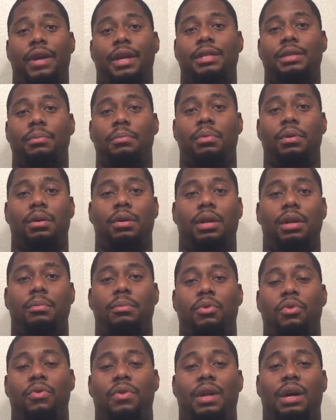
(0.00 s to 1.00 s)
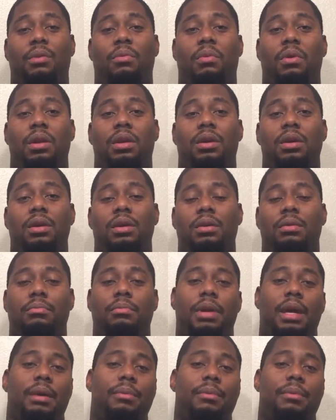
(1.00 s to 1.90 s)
flexibility move I want to